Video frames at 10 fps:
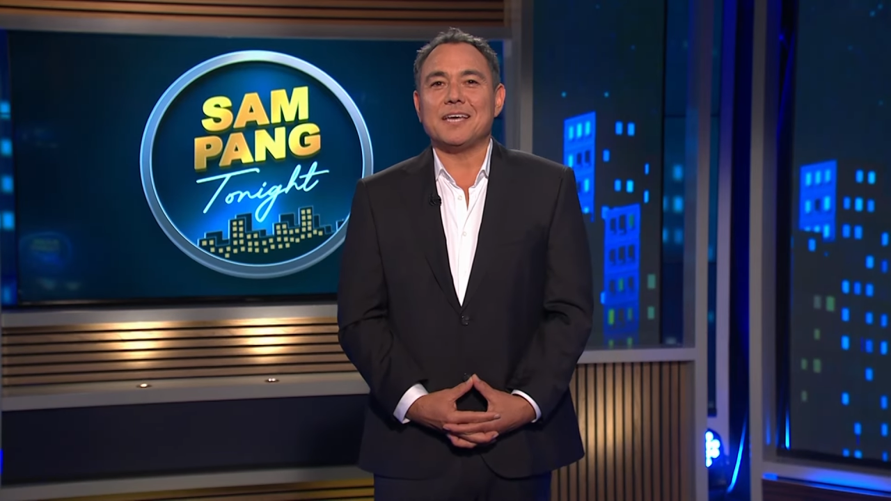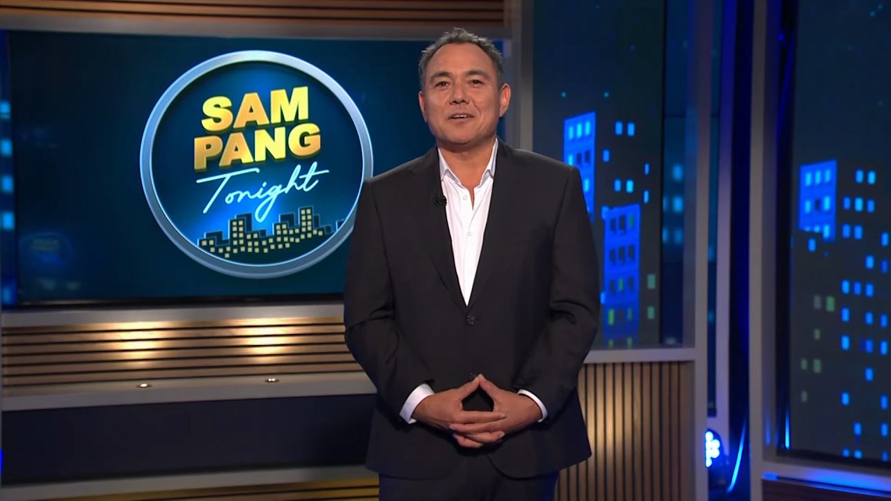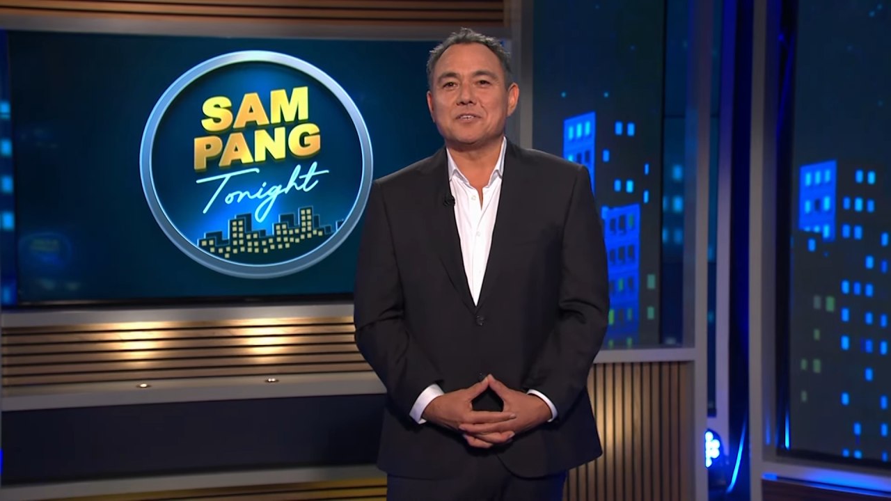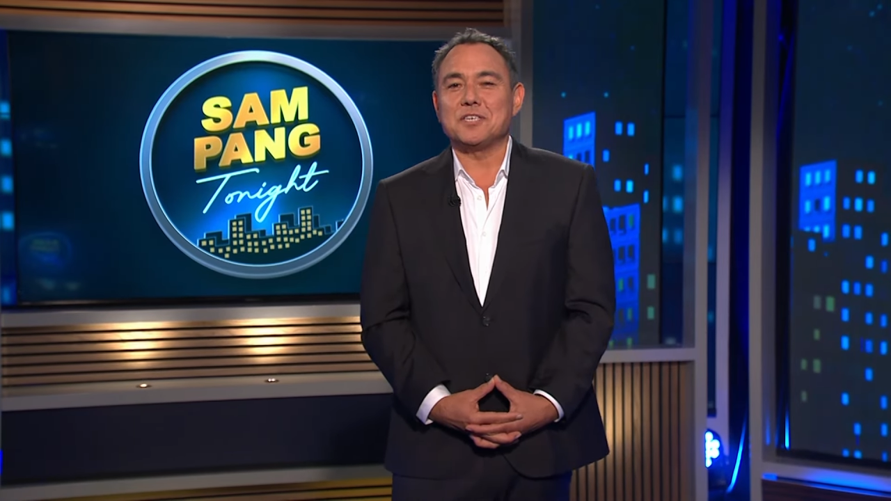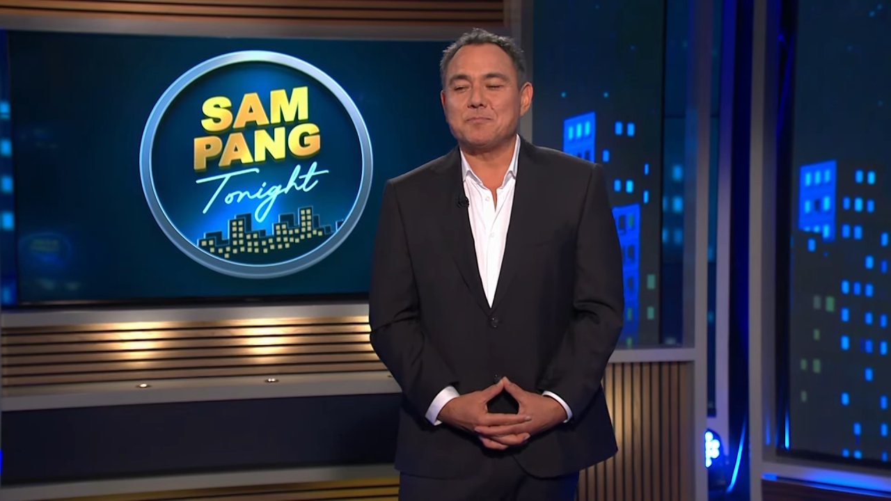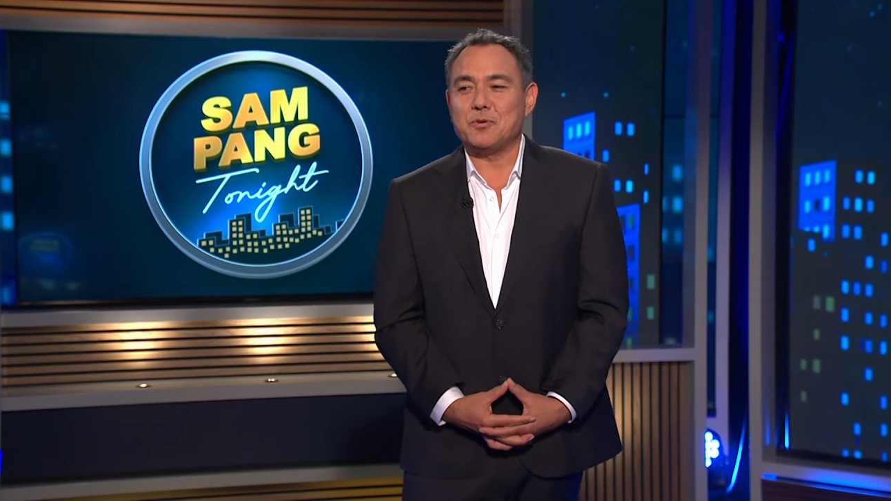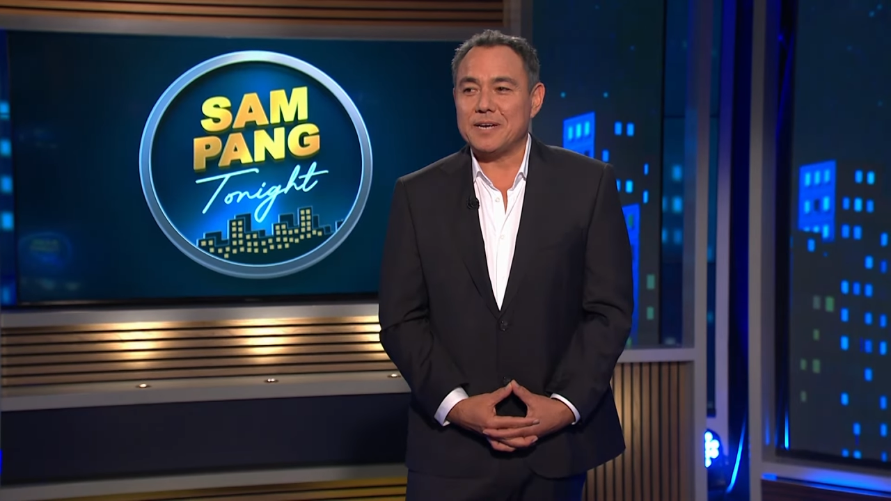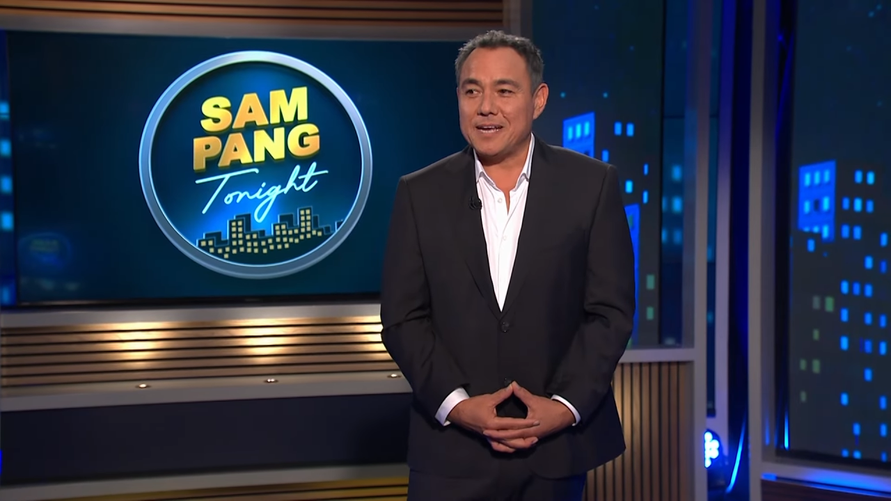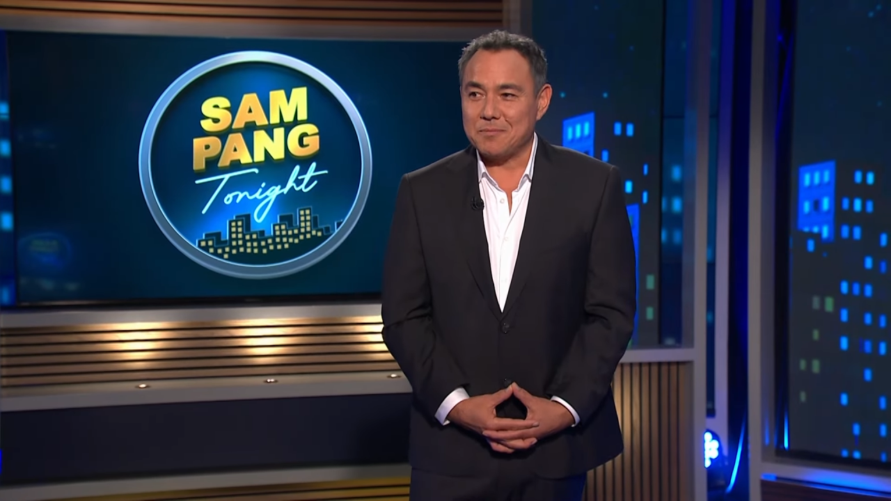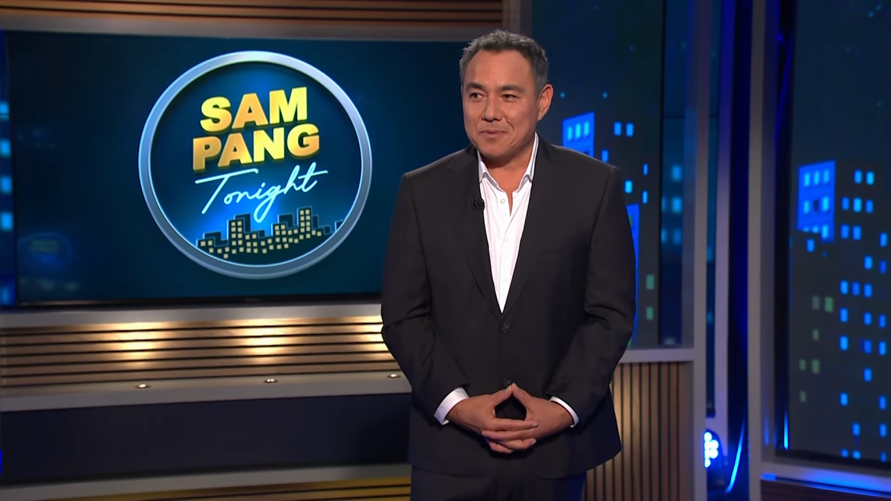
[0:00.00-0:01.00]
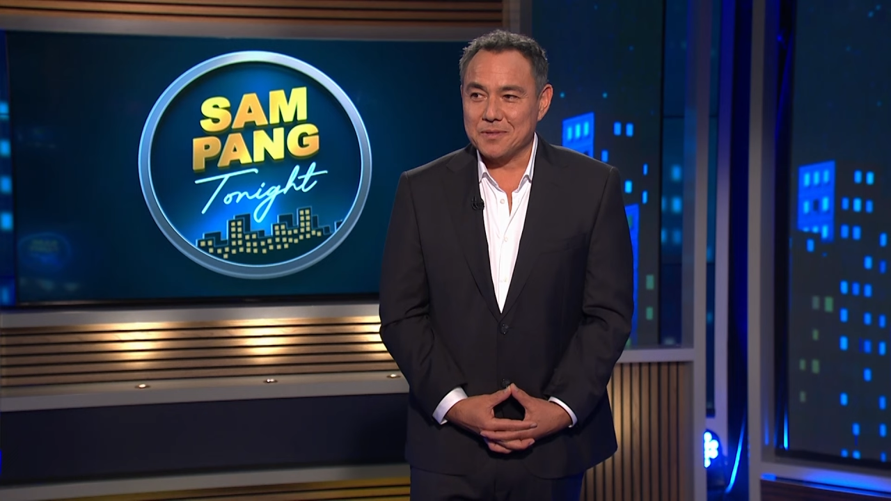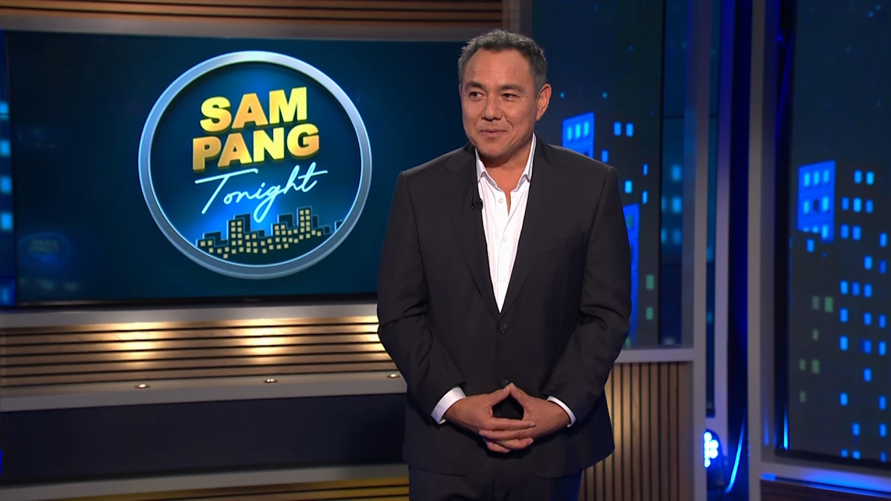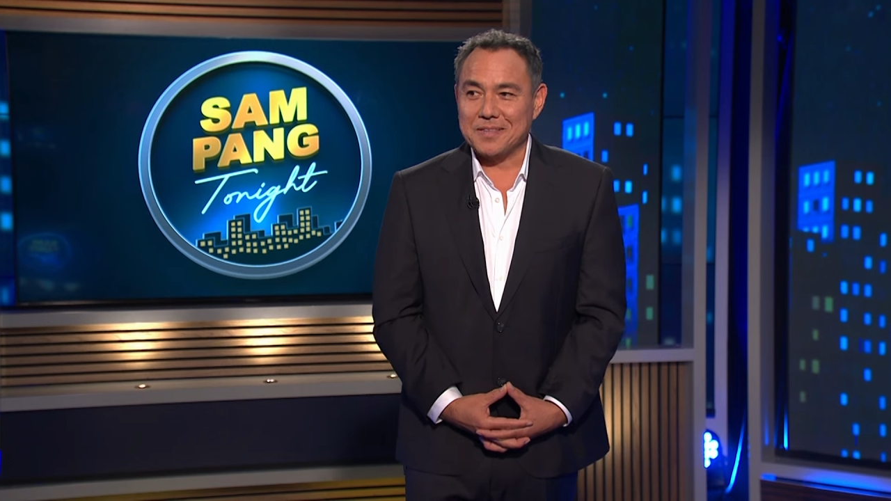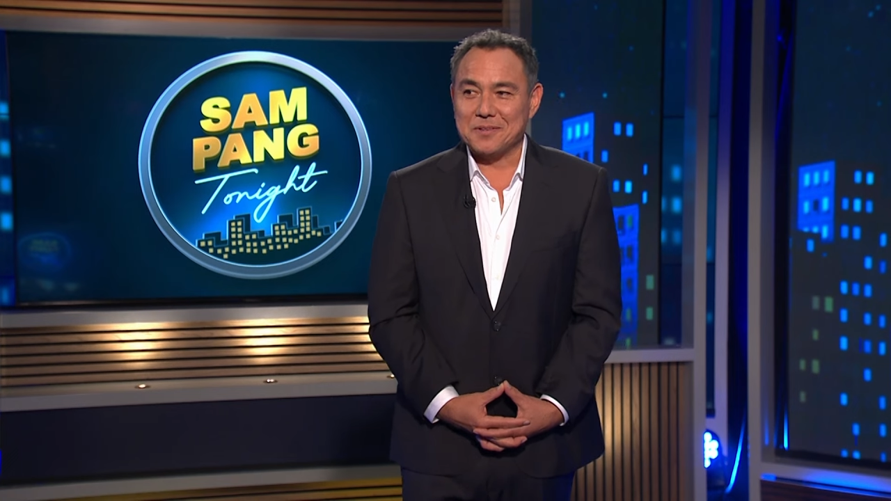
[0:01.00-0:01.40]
and I'll just point out, by the way,